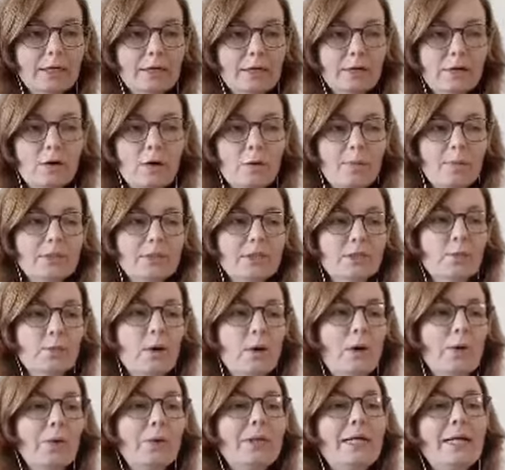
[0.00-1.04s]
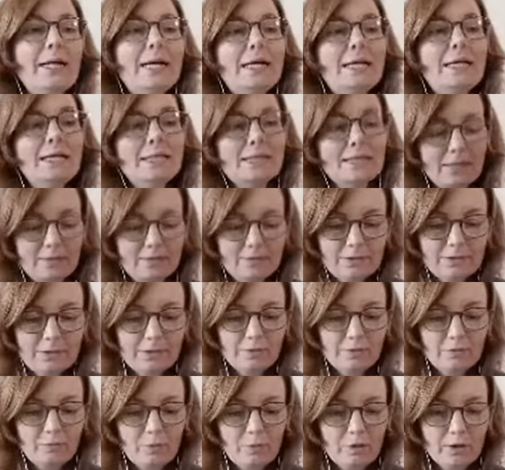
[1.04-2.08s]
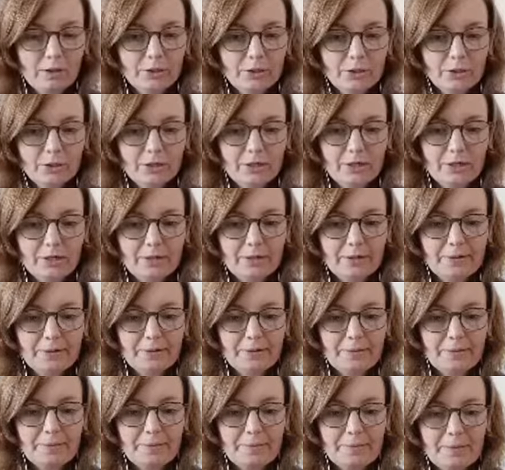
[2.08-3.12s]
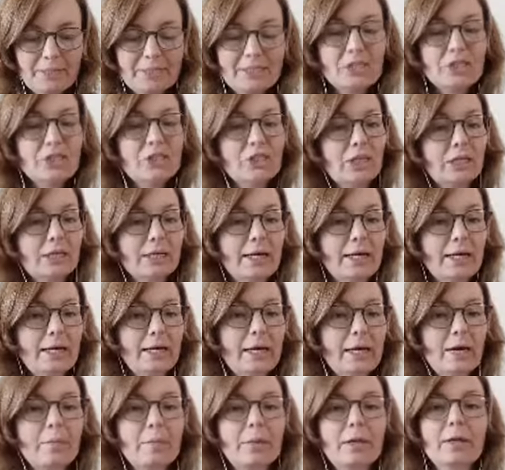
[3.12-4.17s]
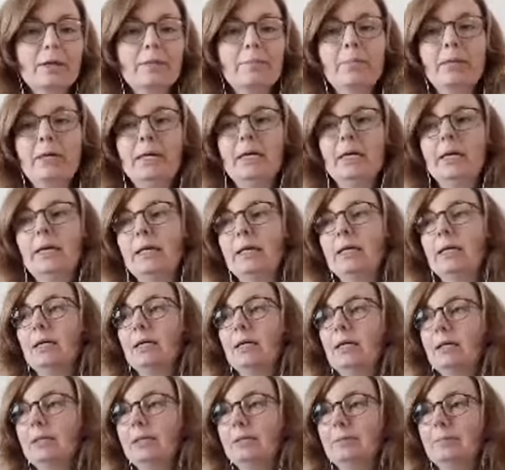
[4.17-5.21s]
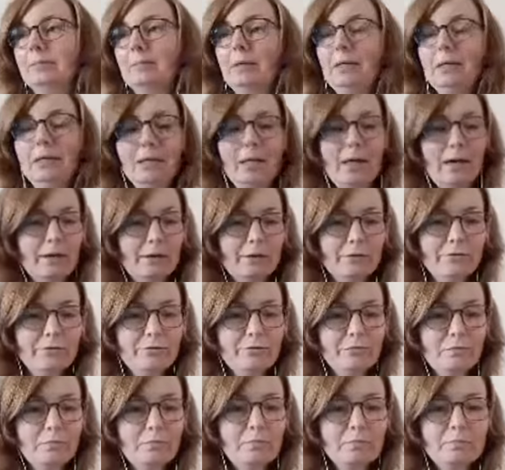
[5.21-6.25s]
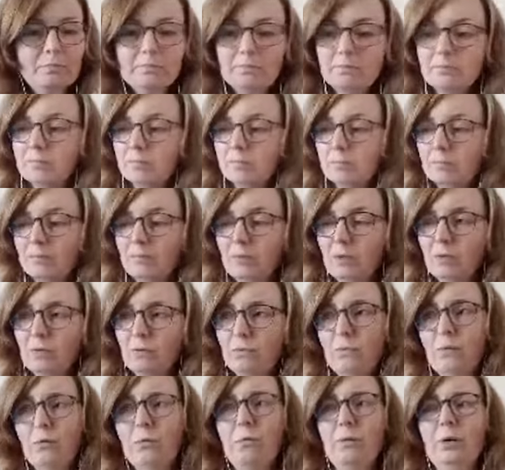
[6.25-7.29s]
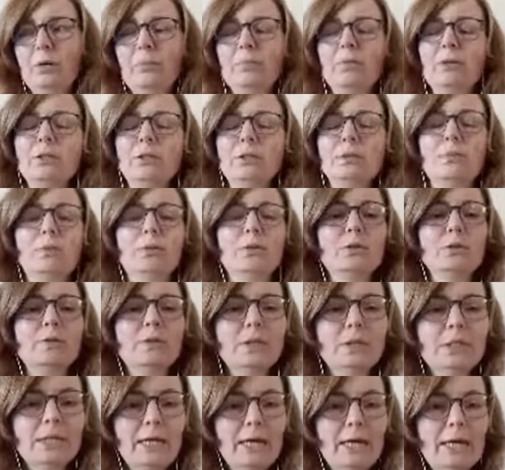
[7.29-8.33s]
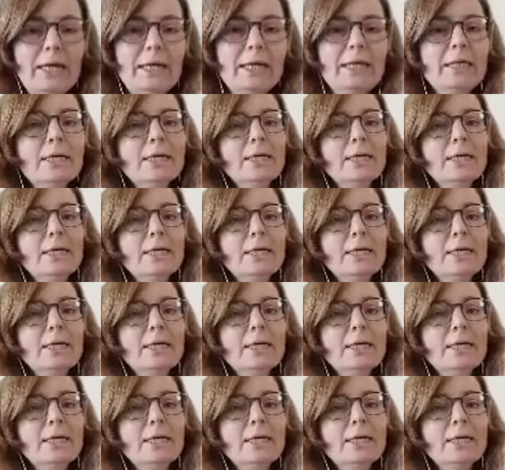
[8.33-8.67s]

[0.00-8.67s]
in the comments as well. The seventeenth of March, um, it's a Sunday. I'm going to be um, live for pretty much most of the day.